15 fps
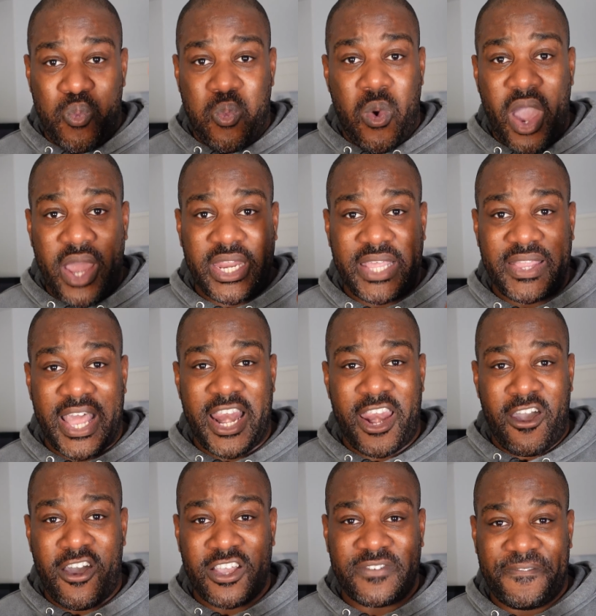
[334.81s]
one in the
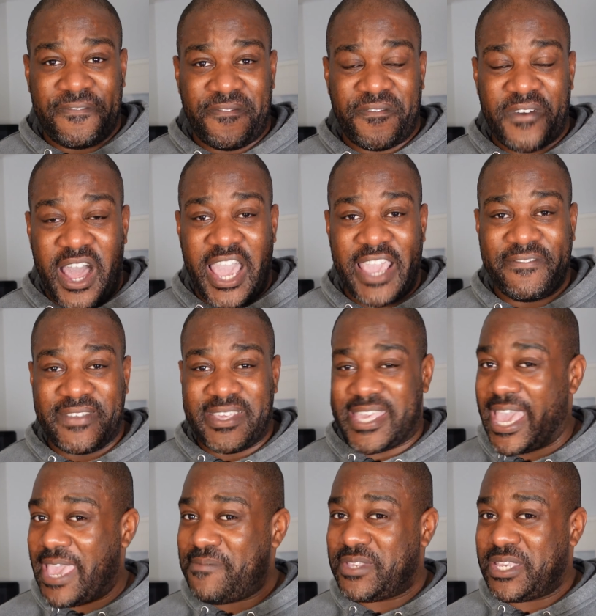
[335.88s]
last five
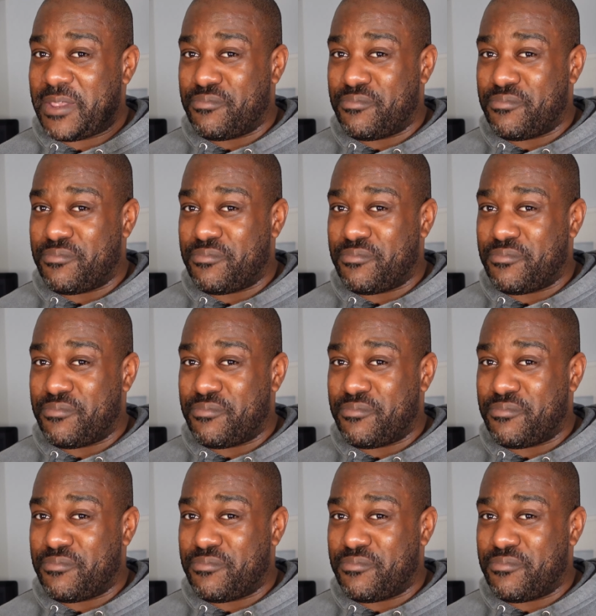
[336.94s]
games in